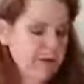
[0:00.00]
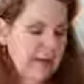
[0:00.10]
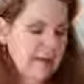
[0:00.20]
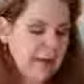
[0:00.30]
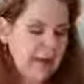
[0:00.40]

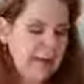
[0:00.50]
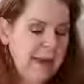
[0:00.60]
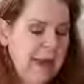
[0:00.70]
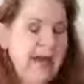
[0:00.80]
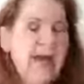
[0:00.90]
level on a
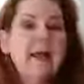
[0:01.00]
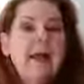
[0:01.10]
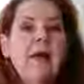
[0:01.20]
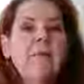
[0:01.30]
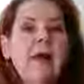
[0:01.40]
pet
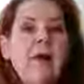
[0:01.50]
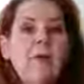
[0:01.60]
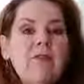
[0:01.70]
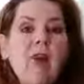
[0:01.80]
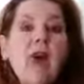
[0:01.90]
by
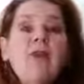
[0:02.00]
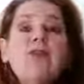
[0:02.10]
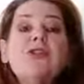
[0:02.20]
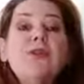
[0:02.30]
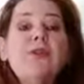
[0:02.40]
what's called the
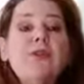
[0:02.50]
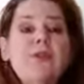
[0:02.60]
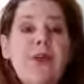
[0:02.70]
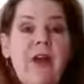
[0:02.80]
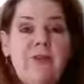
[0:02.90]
Tugor
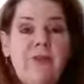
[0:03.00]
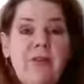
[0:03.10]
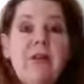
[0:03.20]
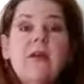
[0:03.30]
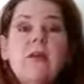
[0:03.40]
test,
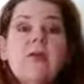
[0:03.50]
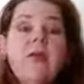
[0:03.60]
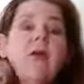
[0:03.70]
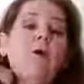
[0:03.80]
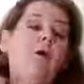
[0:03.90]

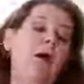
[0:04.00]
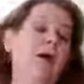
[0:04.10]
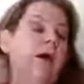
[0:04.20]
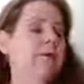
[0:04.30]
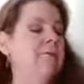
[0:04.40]

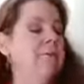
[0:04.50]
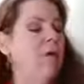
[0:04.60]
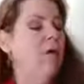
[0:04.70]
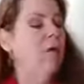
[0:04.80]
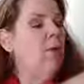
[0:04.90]
T-U-G-O-R.
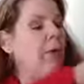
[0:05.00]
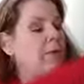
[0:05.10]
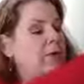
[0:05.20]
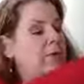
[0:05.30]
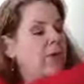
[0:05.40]
What
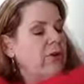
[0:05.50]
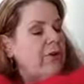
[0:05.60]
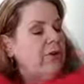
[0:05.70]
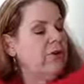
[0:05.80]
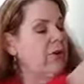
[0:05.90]
we've learned
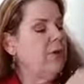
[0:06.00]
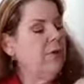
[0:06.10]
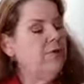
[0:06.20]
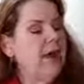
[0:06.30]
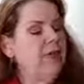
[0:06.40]
to do
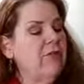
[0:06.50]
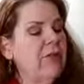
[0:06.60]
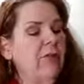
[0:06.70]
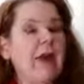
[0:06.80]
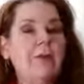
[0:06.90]
is actually
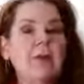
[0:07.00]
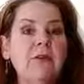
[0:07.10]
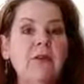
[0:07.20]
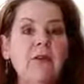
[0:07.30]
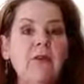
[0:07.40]
grab a
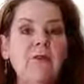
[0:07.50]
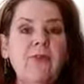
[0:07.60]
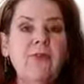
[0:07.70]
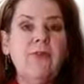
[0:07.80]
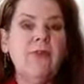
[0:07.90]
little
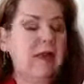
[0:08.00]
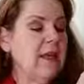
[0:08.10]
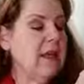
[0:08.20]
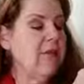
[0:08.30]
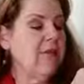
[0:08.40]
fold of skin
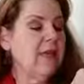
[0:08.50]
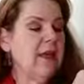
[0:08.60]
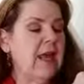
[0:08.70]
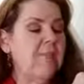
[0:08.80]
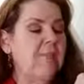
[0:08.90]
here at the
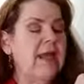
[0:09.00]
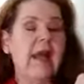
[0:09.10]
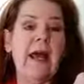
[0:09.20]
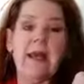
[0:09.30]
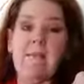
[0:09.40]
nape of the
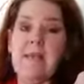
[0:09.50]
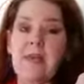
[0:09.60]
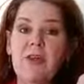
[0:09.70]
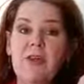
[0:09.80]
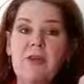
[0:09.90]
neck and
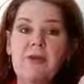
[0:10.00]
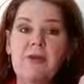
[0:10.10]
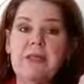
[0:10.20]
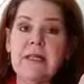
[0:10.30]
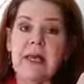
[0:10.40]
pitch it into
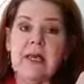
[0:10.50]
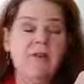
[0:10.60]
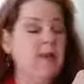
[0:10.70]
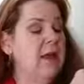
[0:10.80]
a tent.